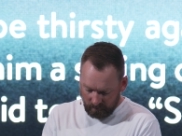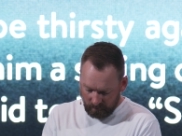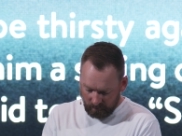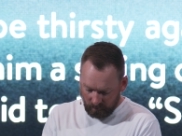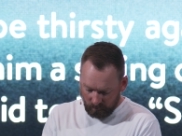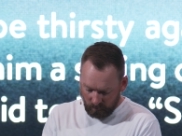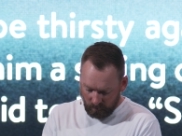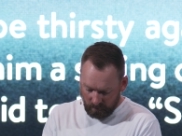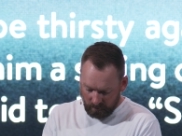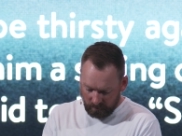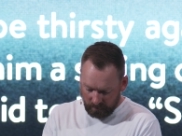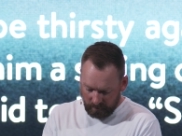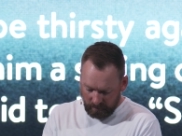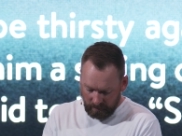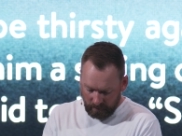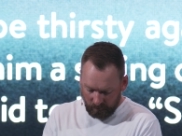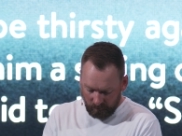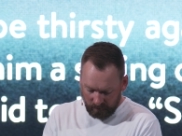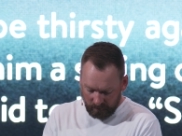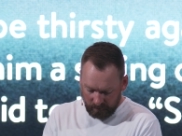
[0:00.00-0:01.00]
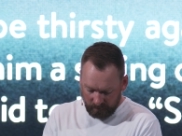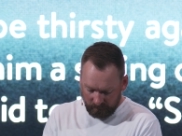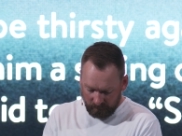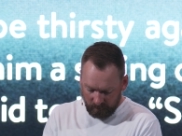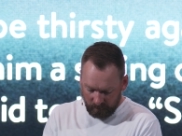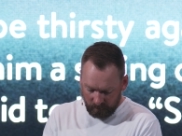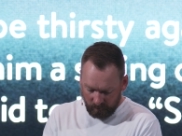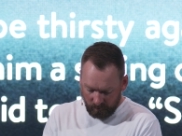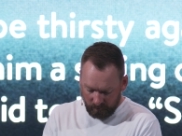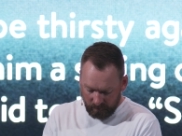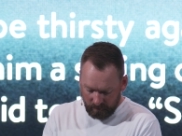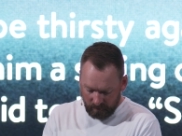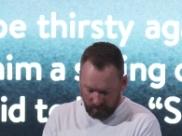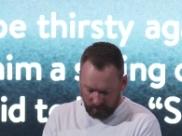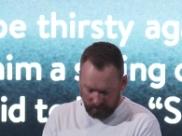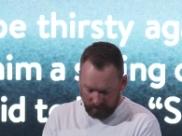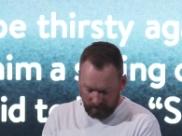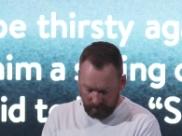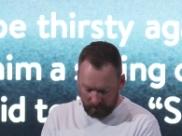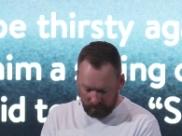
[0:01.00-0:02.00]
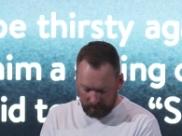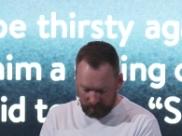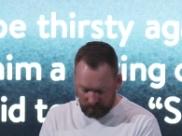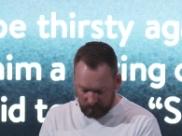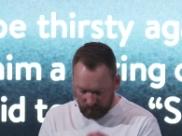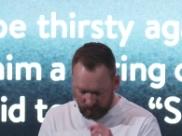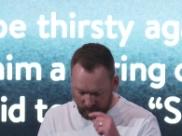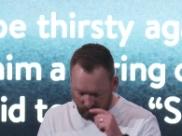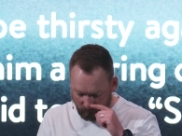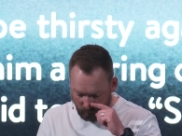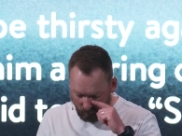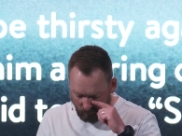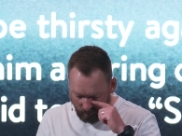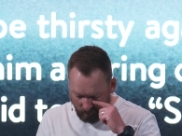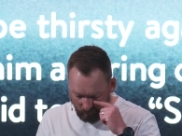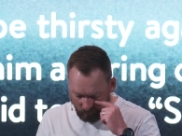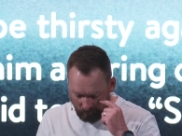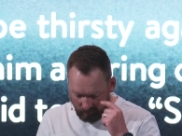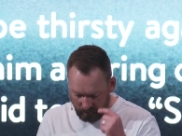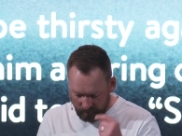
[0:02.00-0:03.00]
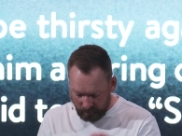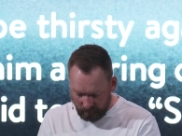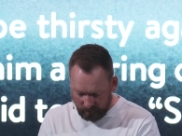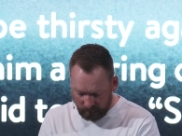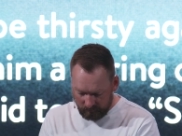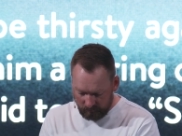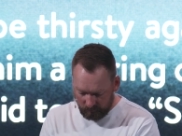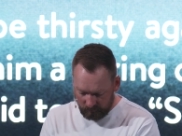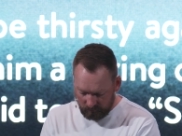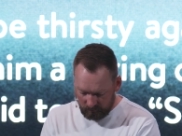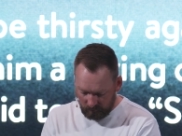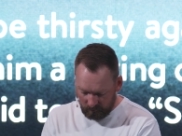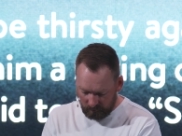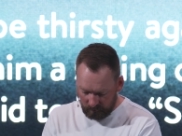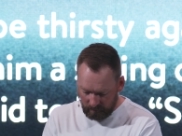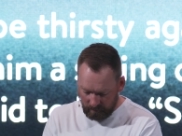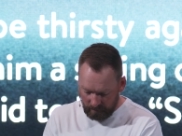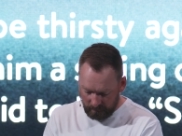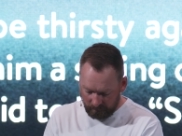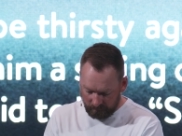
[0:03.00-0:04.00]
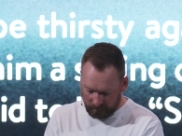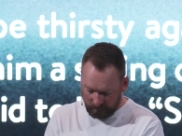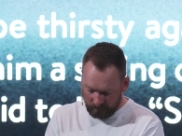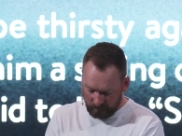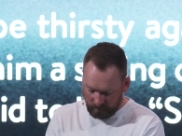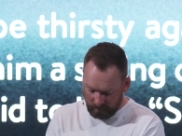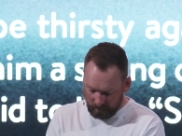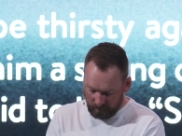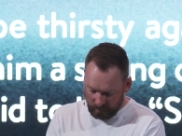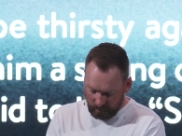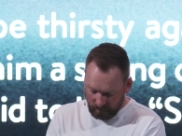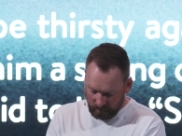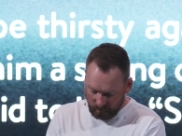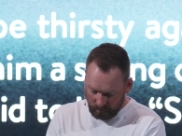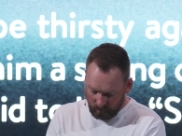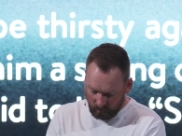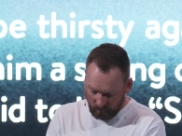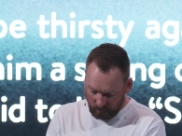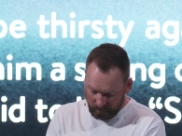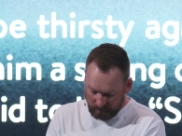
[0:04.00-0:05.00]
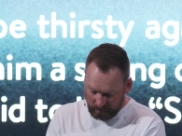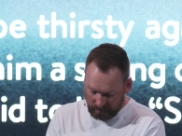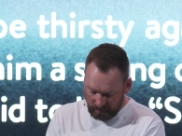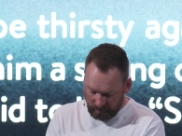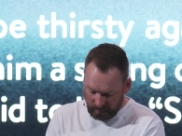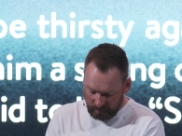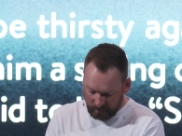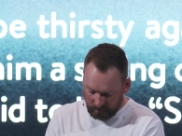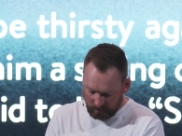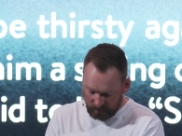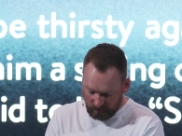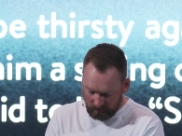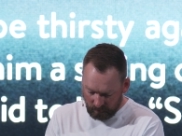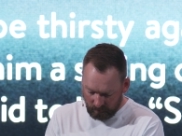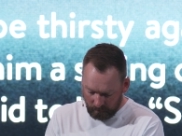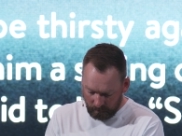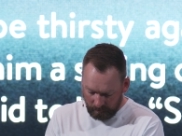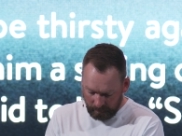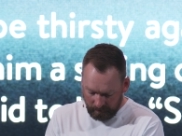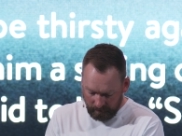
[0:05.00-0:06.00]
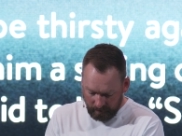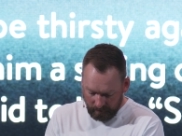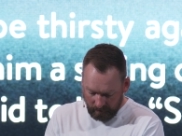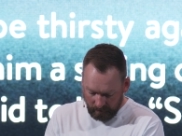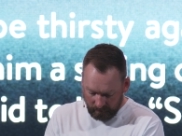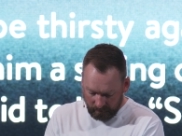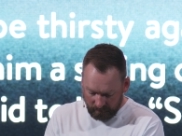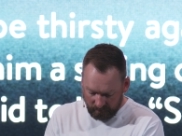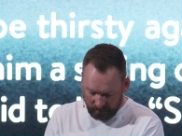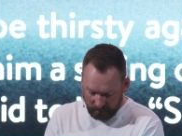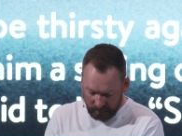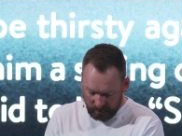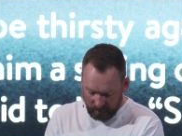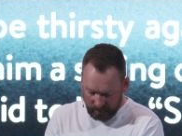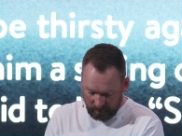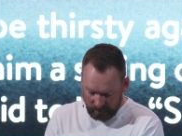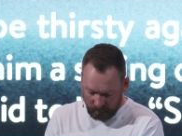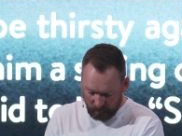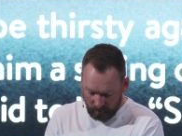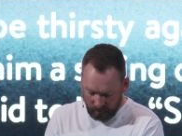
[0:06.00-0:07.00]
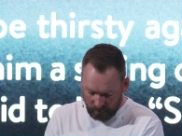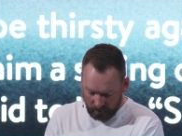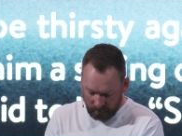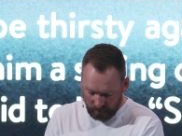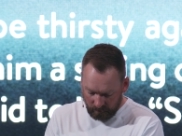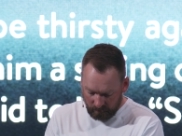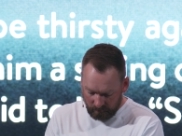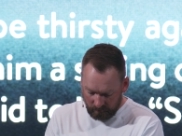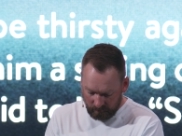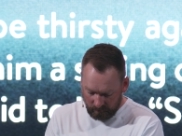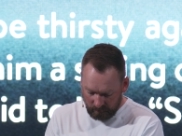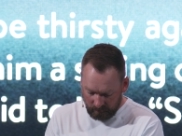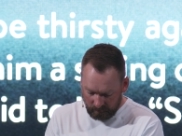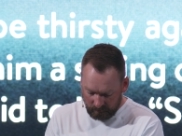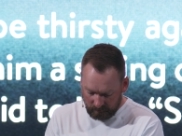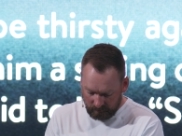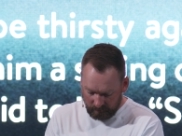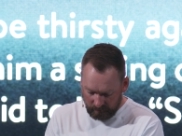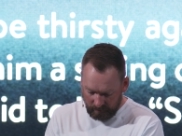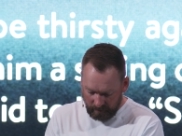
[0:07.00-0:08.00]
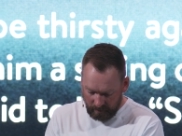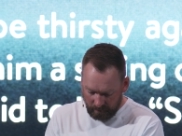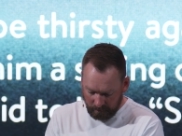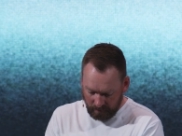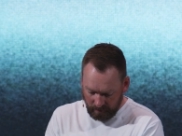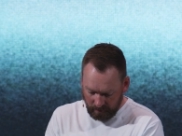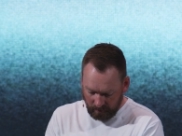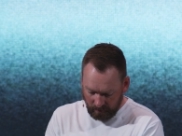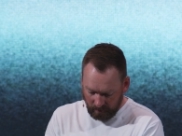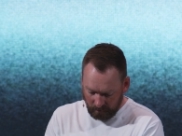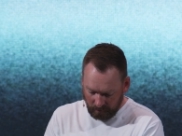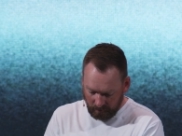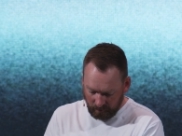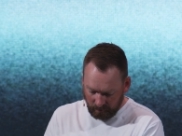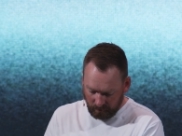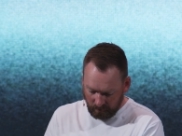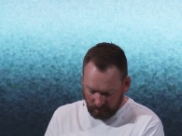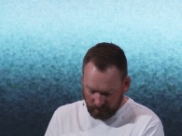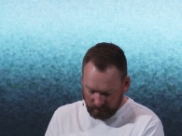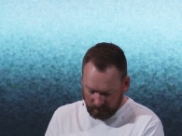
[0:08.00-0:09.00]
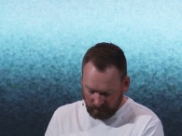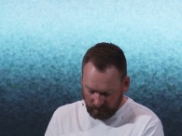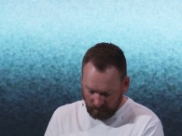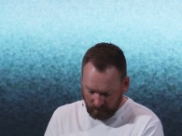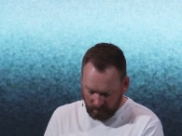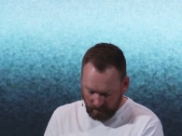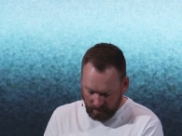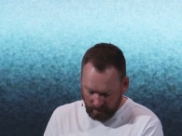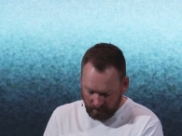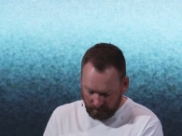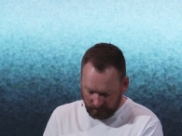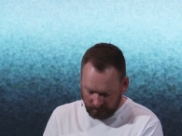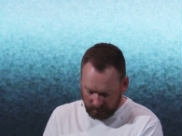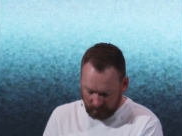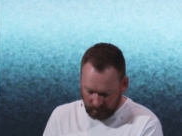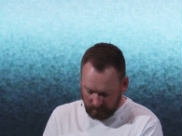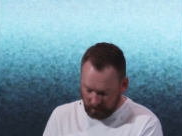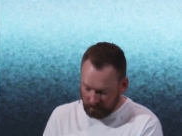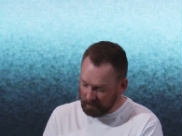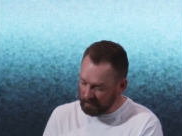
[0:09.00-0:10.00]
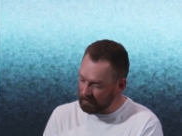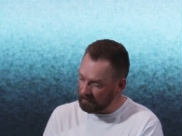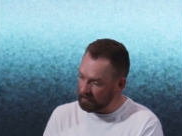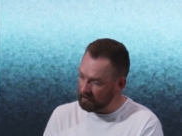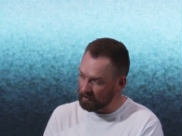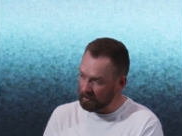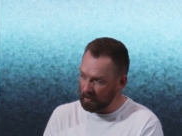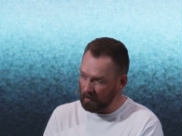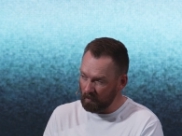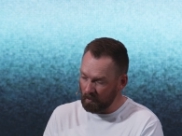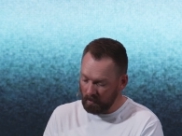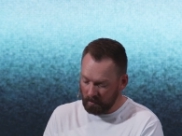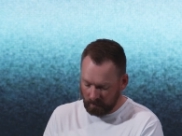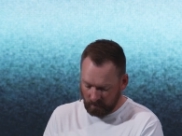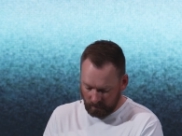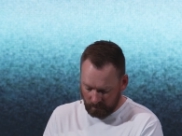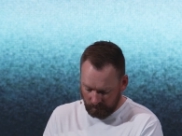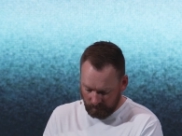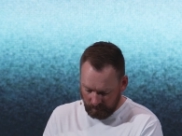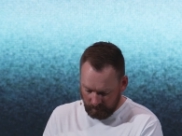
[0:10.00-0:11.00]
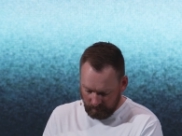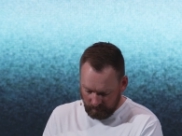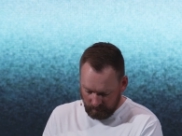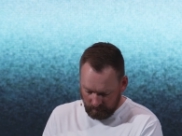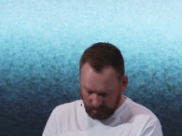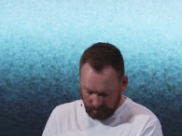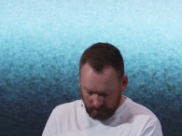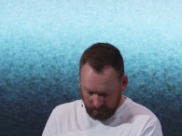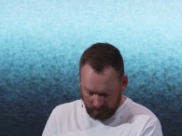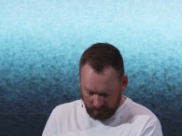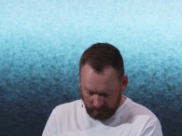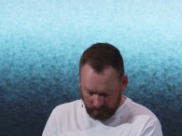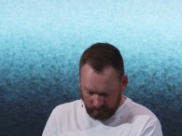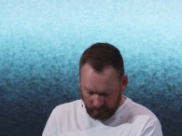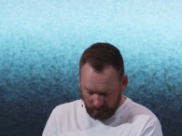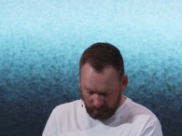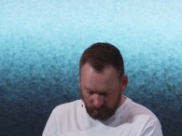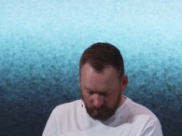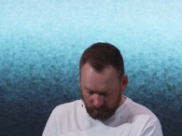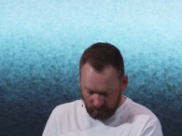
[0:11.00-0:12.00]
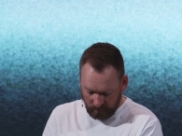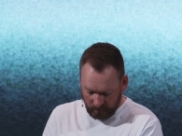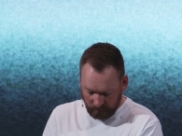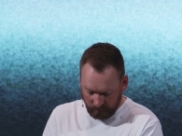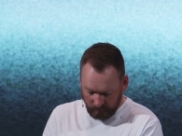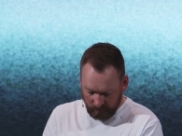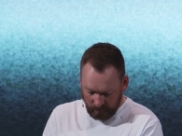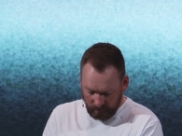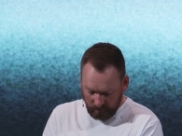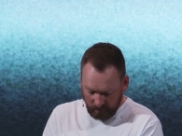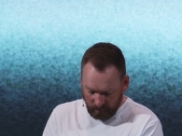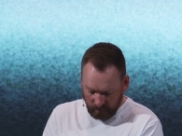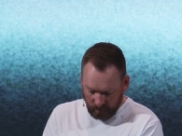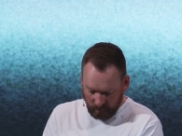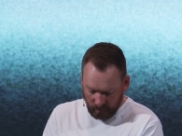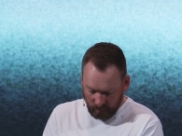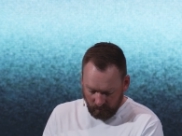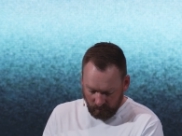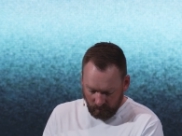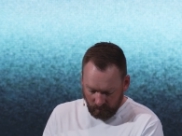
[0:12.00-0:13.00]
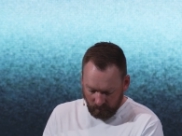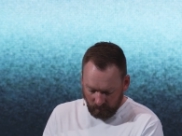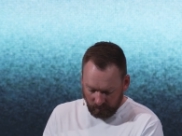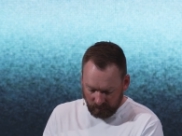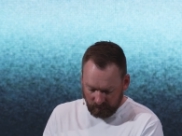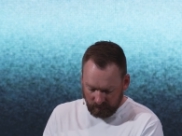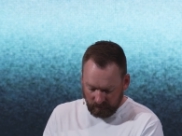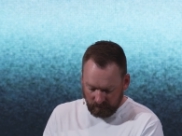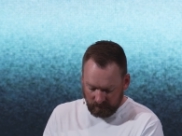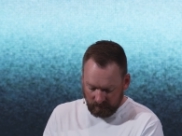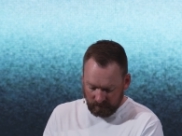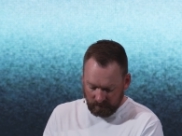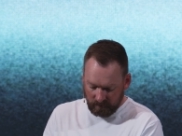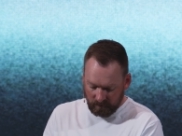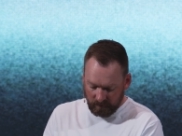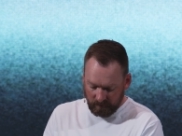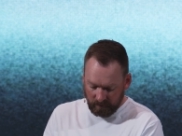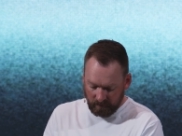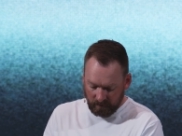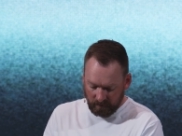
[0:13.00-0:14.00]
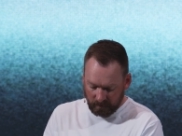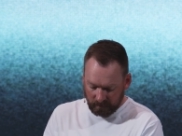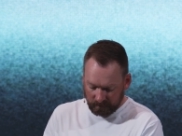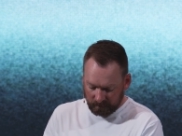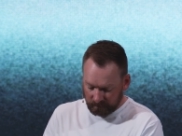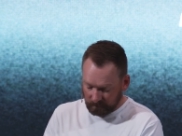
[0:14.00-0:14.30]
The water that I will give him will become in him a spring of water welling up to eternal life. The woman said to him, Sir, give me this water so that I might not be thirsty or have to come here to draw water any longer. What was Jesus doing here?